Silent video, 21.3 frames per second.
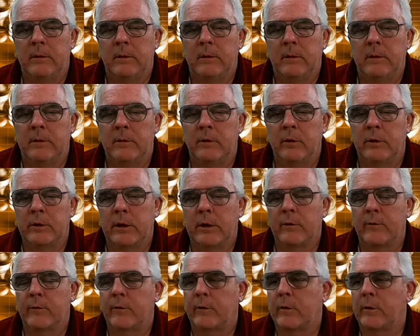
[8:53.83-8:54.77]
Looking
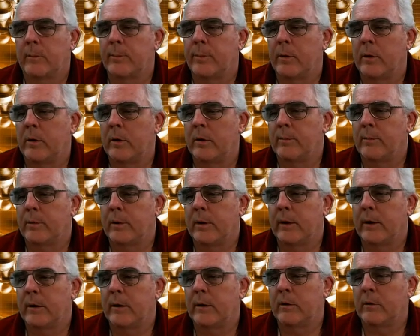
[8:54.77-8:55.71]
for a pawn
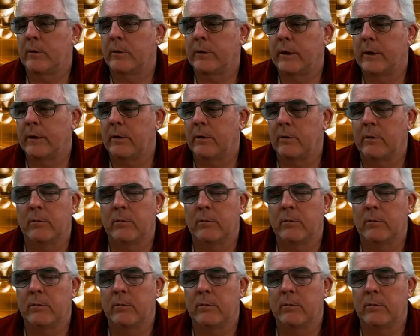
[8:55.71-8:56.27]
break, no doubt.